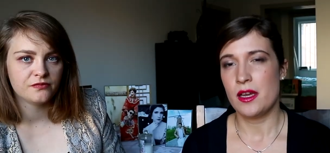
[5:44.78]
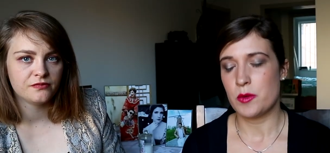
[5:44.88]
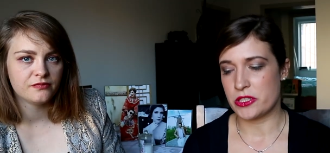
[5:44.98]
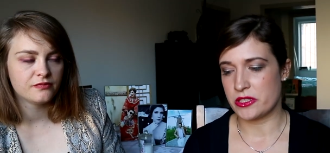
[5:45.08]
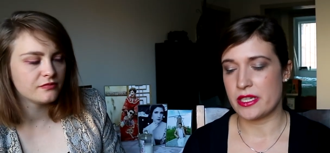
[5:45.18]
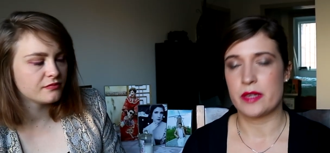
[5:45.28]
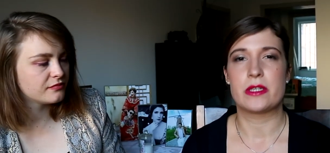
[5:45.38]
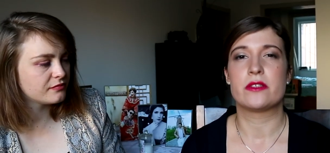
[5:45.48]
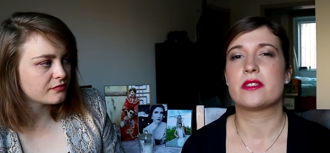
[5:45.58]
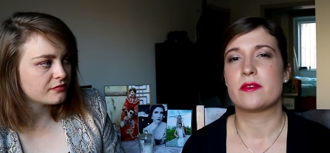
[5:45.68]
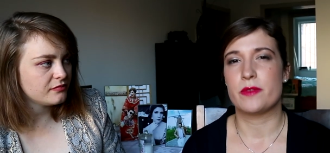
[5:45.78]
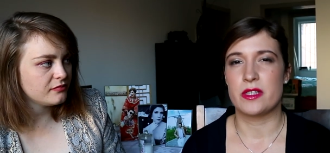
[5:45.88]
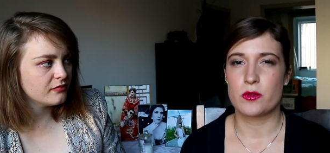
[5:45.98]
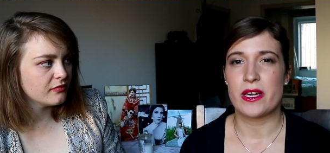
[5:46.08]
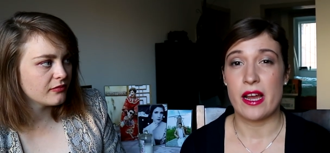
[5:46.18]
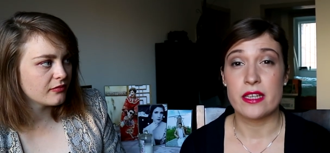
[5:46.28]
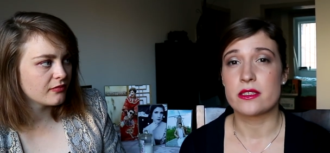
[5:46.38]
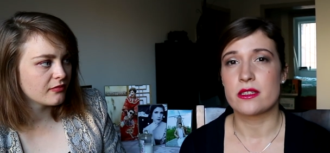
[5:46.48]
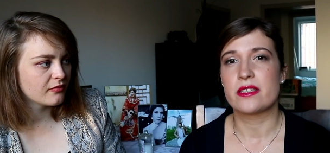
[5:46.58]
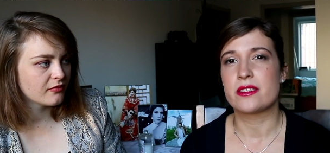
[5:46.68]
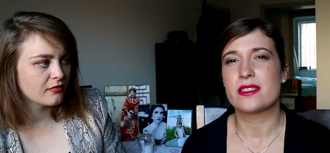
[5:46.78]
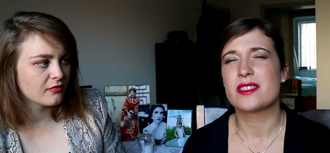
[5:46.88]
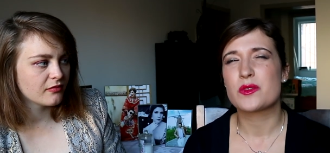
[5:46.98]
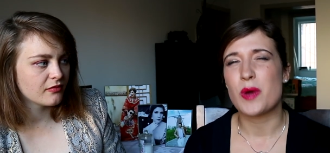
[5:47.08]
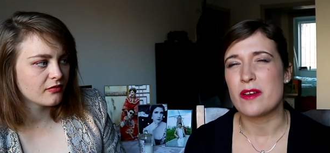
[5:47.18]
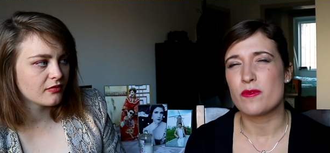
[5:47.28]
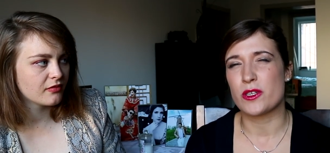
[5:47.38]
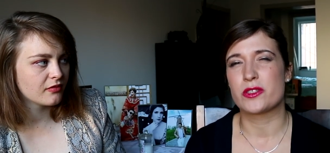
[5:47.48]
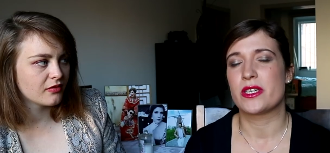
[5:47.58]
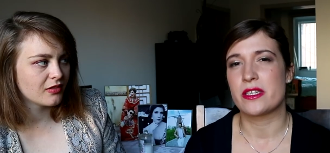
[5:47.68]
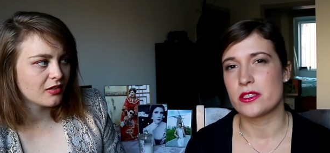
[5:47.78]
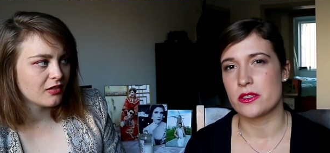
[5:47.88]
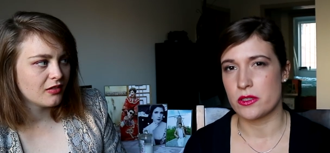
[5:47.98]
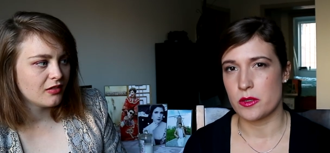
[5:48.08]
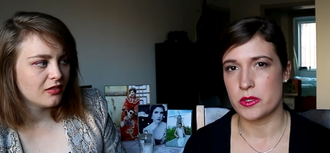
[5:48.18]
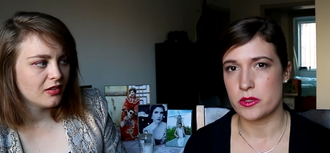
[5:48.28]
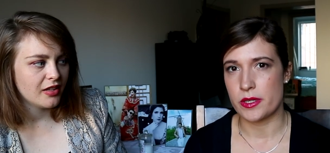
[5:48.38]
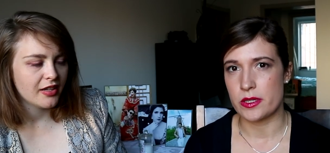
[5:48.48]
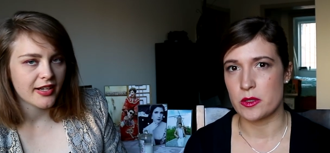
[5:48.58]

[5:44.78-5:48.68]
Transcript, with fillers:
Speaker 1: what you're saying when you feel quite isolated. It is quite frustrating to not know what's going